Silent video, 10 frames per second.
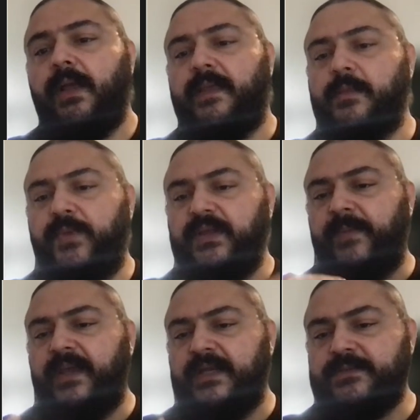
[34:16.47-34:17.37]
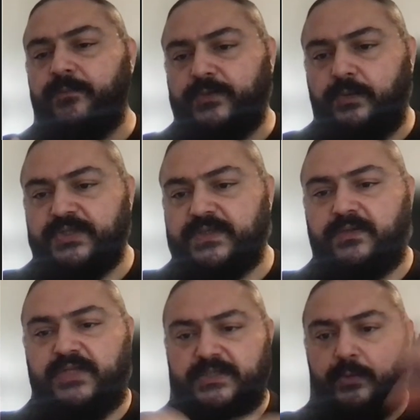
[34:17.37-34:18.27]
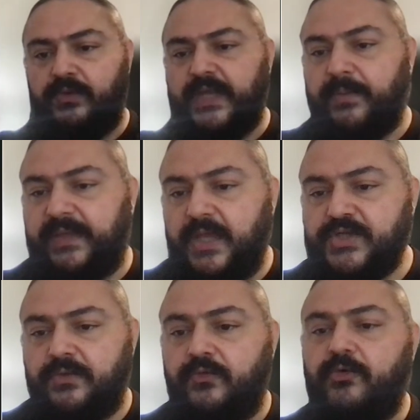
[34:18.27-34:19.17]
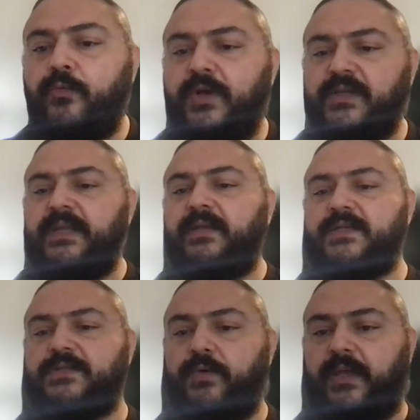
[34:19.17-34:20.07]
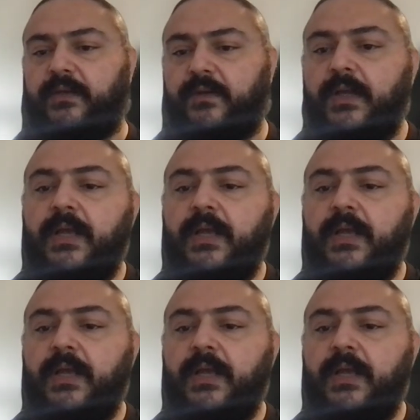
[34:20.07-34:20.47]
and then build a mechanism which will just distribute the application to where the data is located.